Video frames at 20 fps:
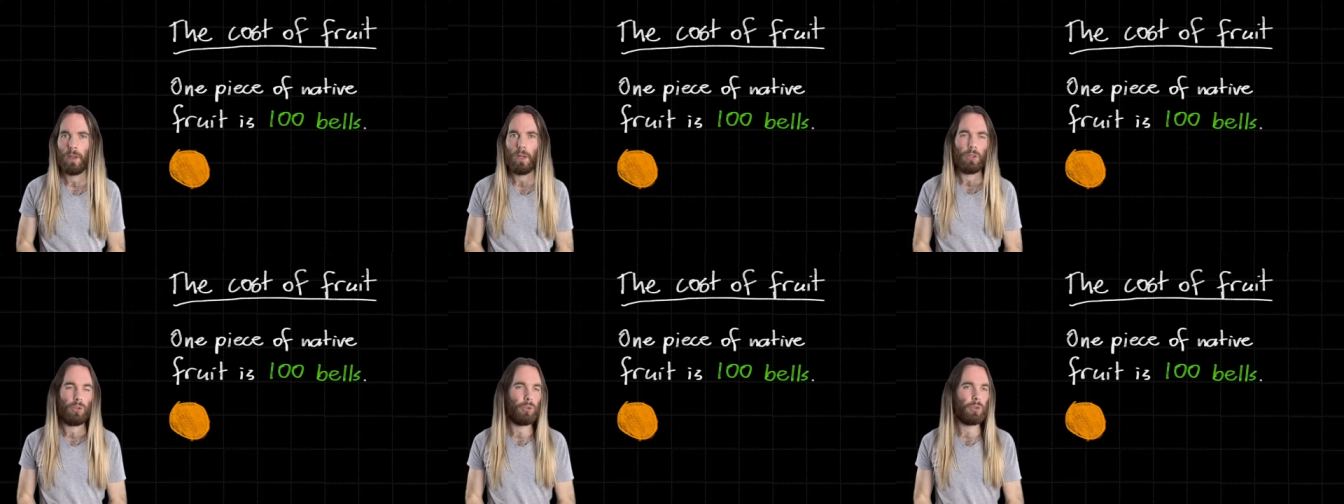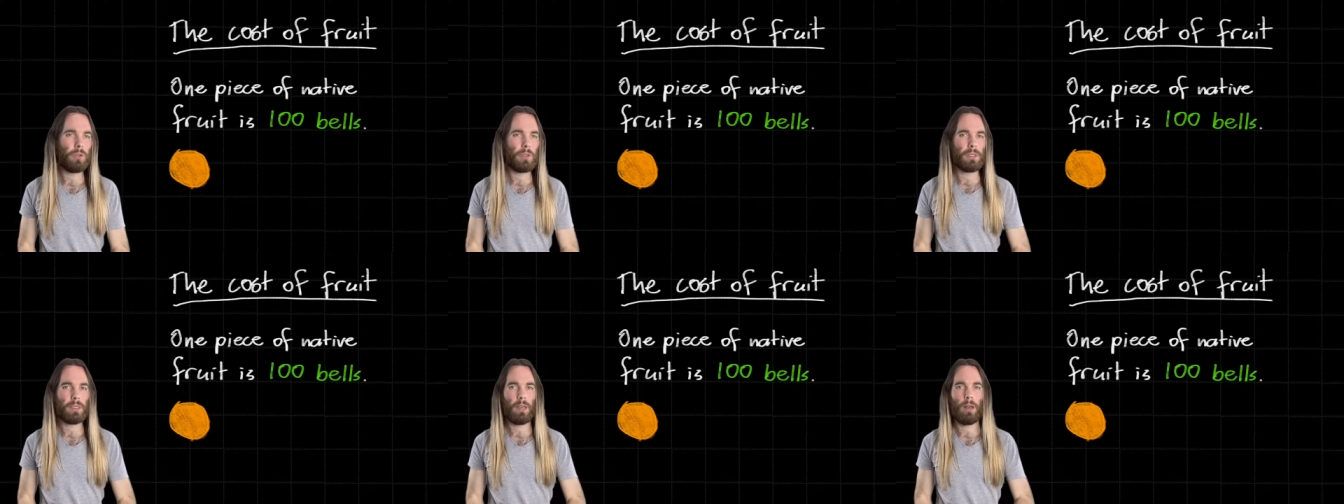You
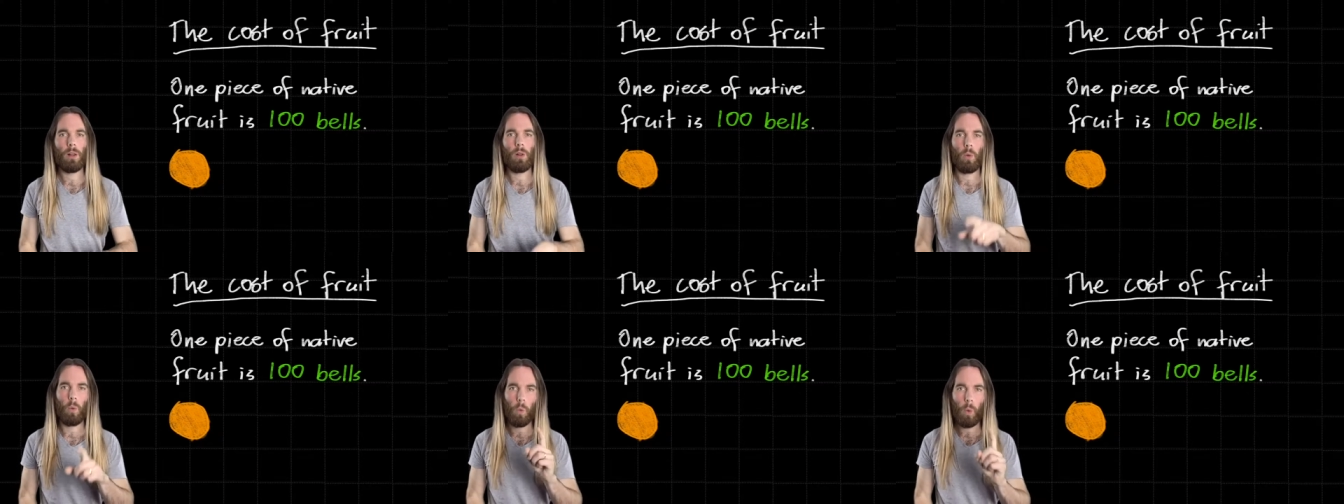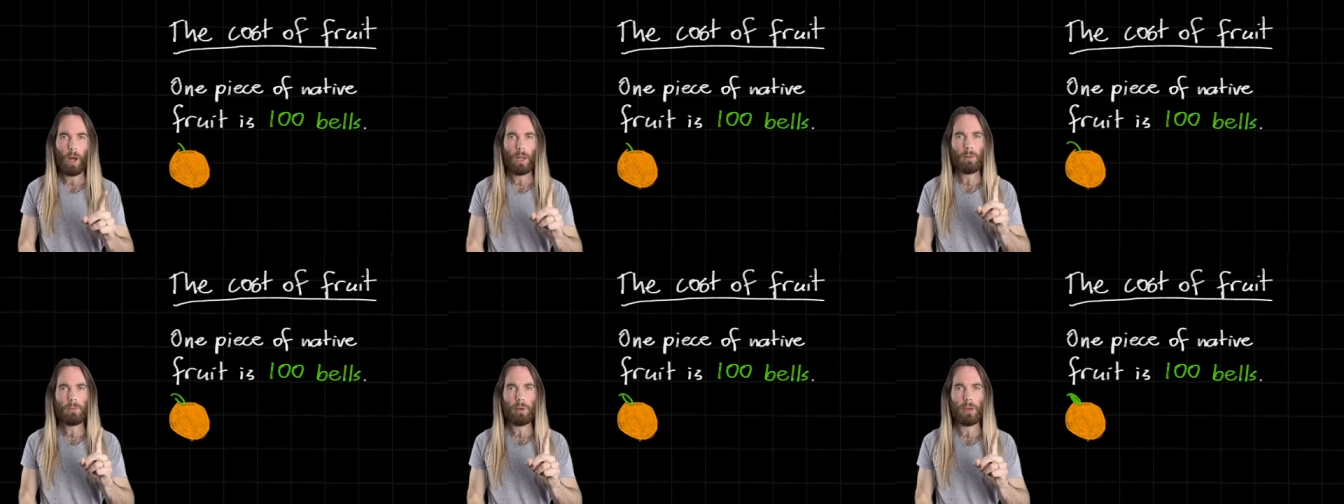can sell
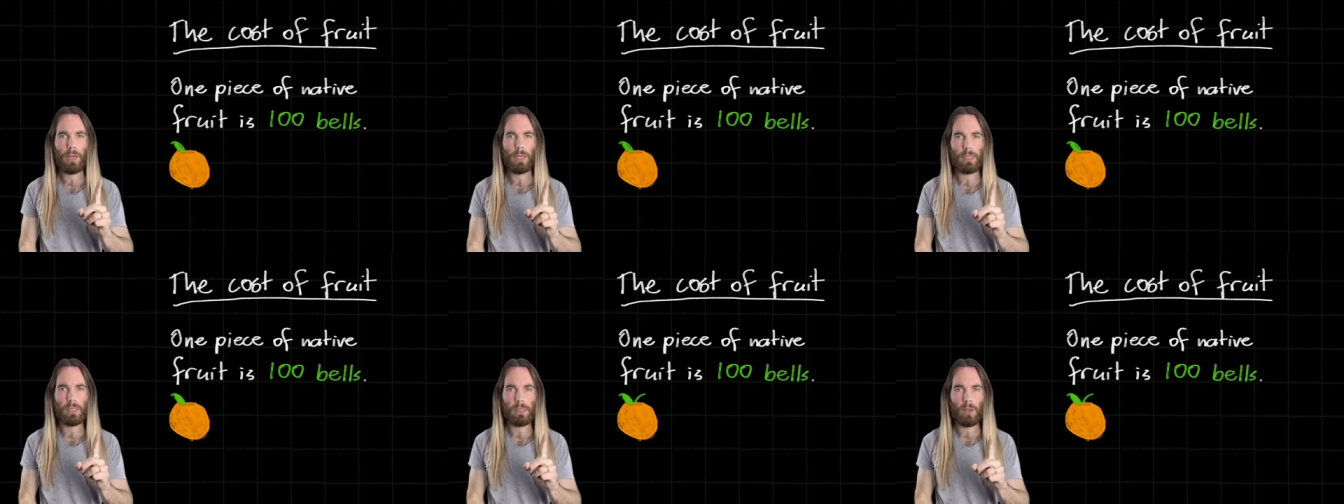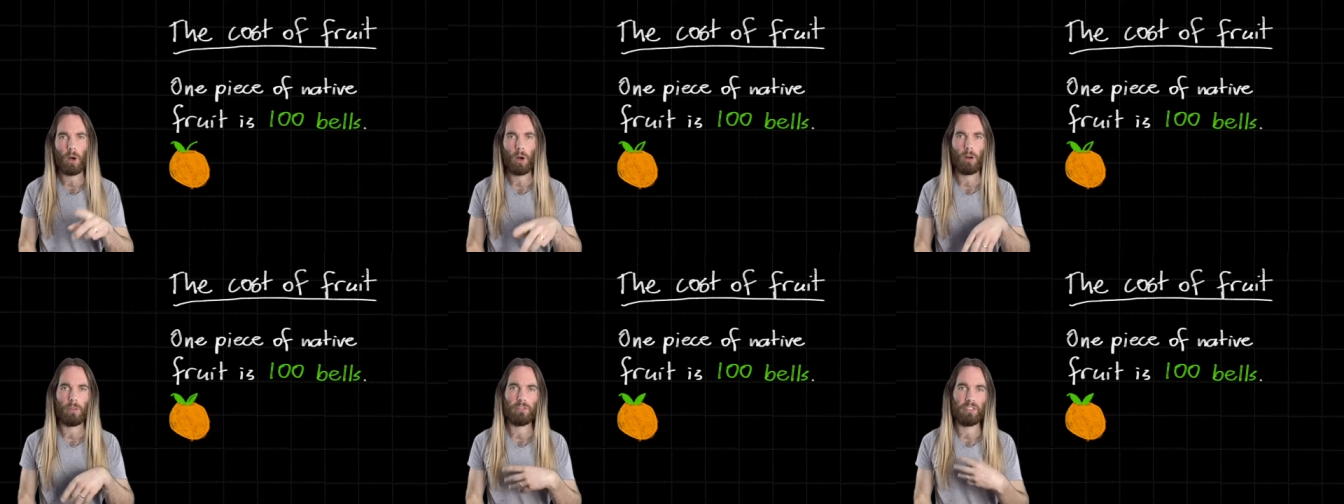one piece
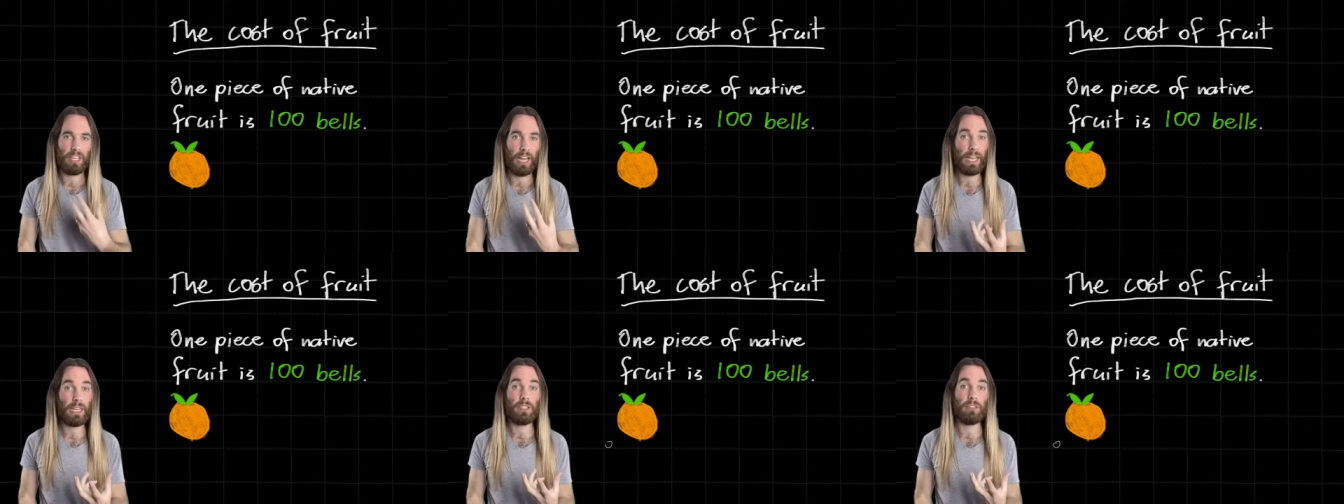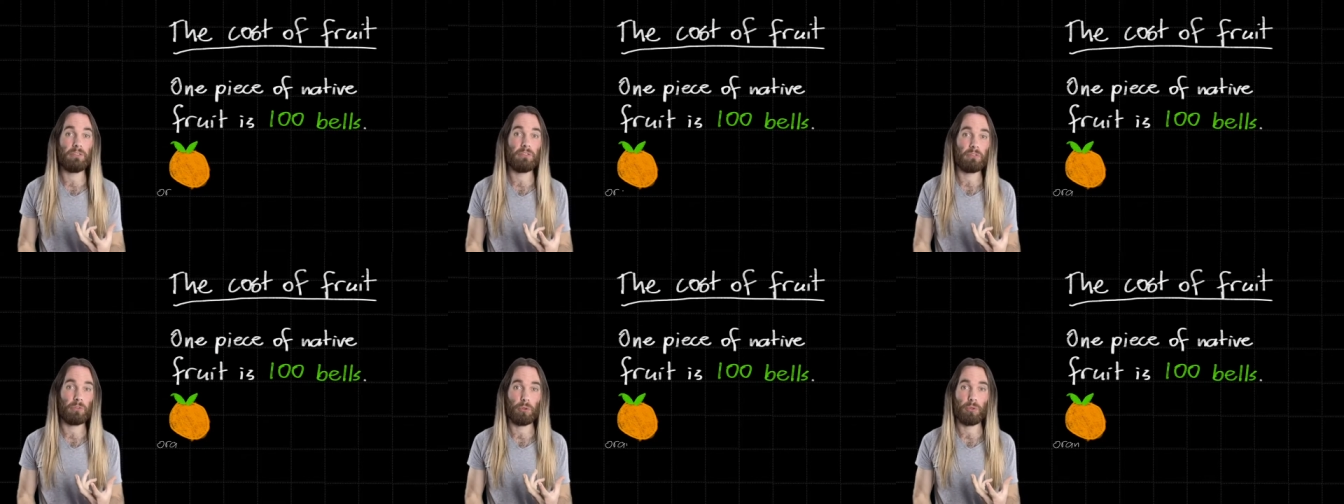of
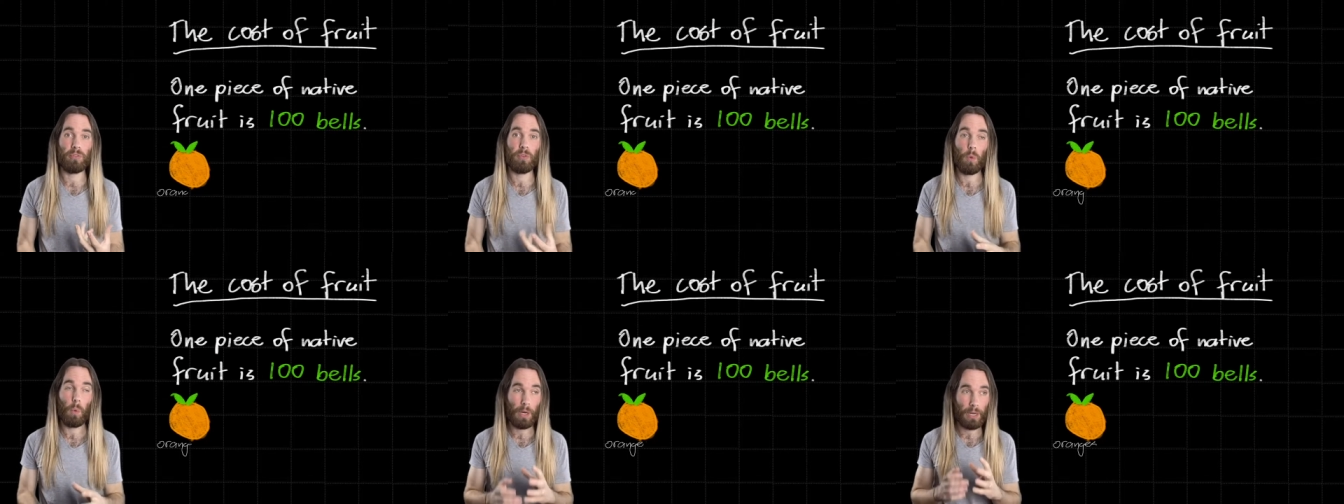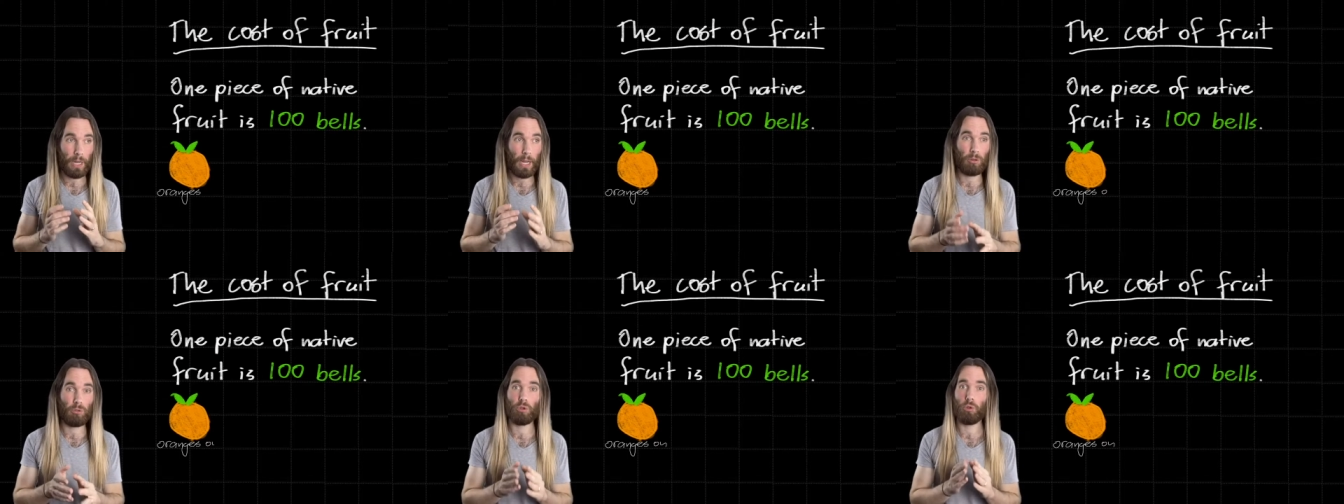native fruit for
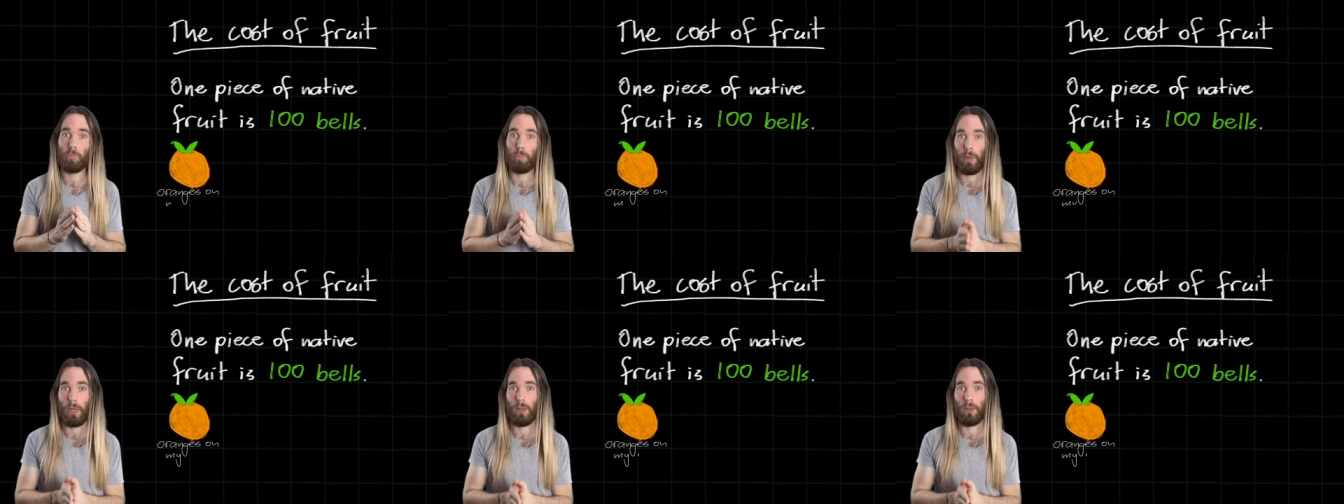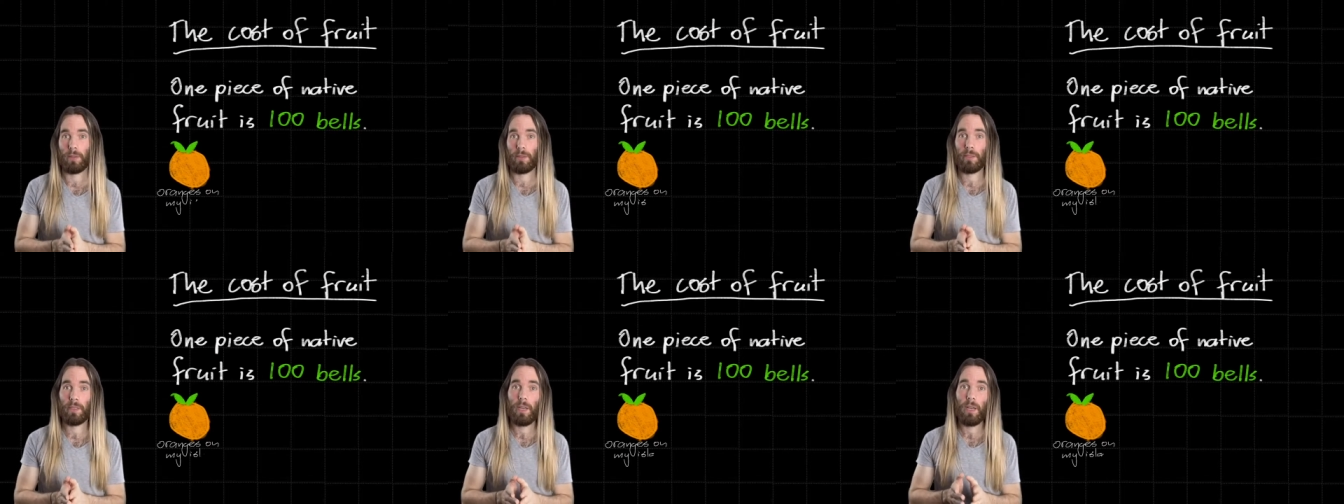100
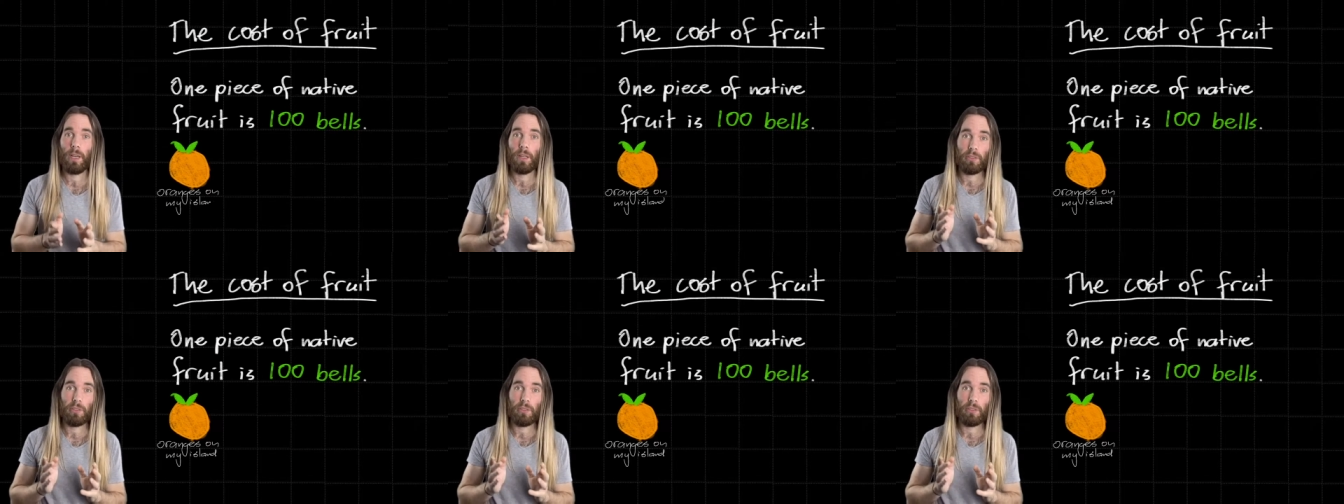bells.